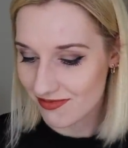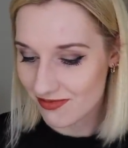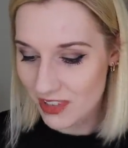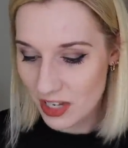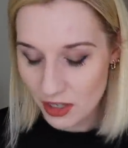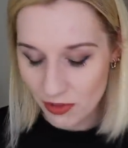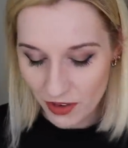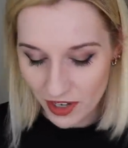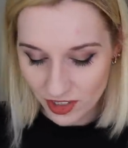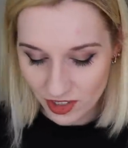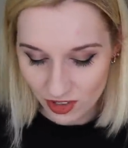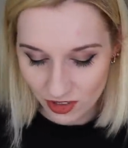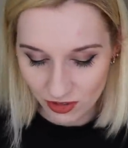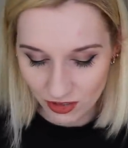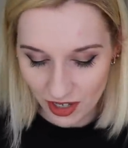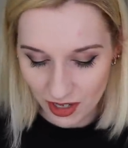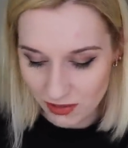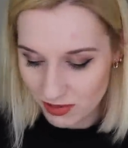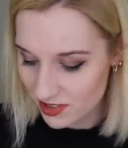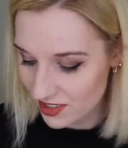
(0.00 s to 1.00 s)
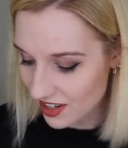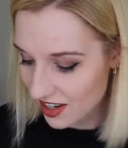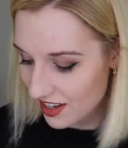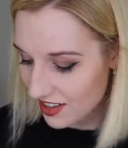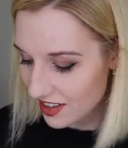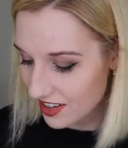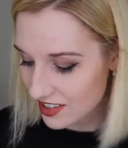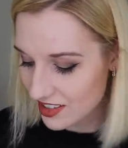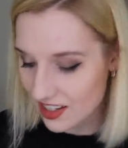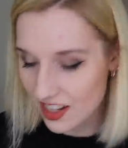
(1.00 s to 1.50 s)
manufactured grapes. Uh,
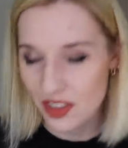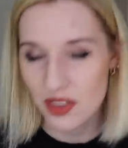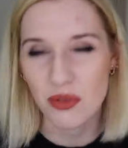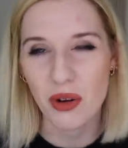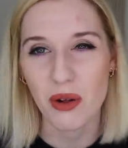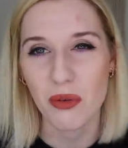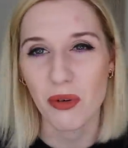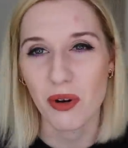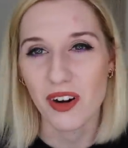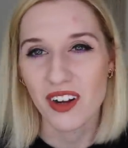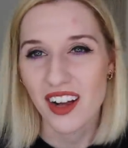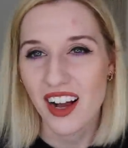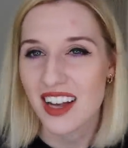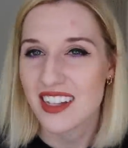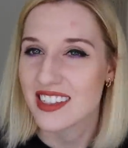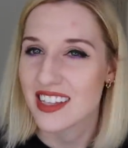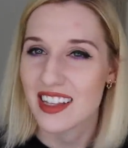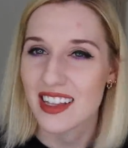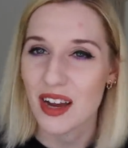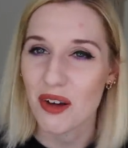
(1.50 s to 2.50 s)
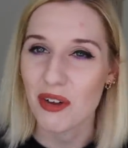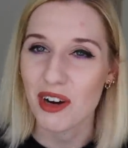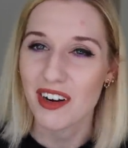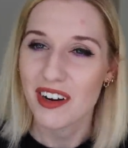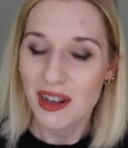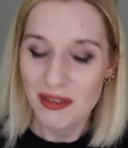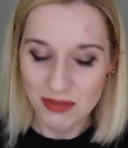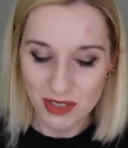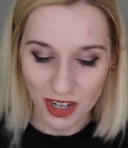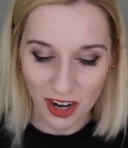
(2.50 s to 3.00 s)
that's not the right word. I said that
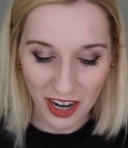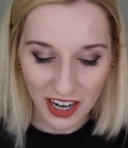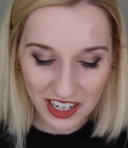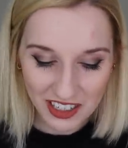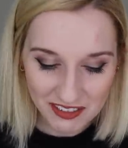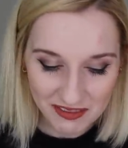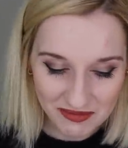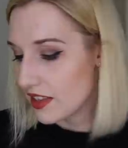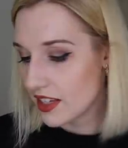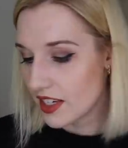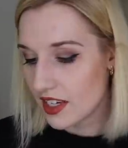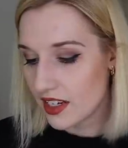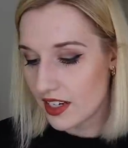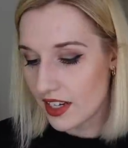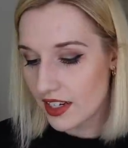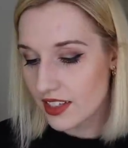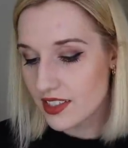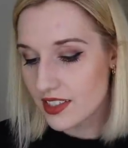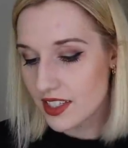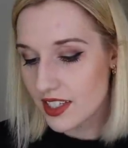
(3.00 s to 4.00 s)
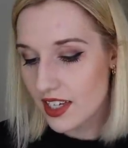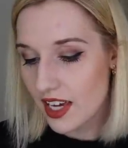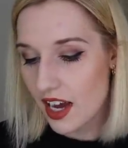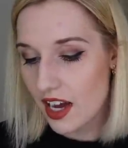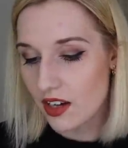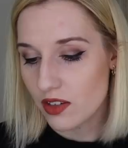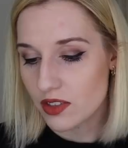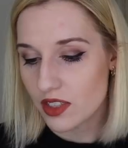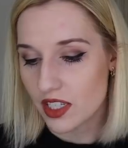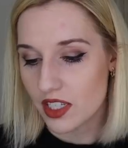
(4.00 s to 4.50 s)
weird. I'm sorry. The next thing
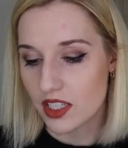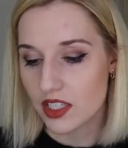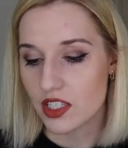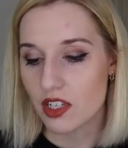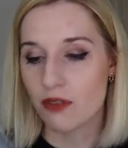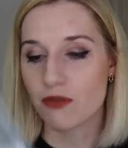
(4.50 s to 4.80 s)
out is